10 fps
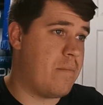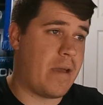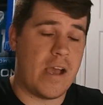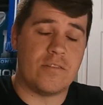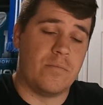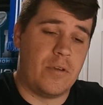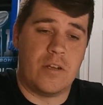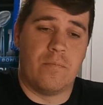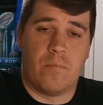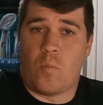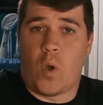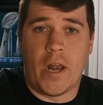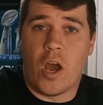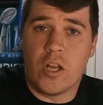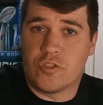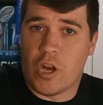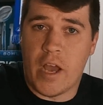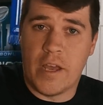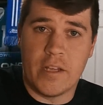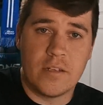Pass, so why not try
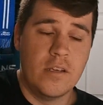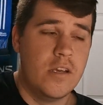it?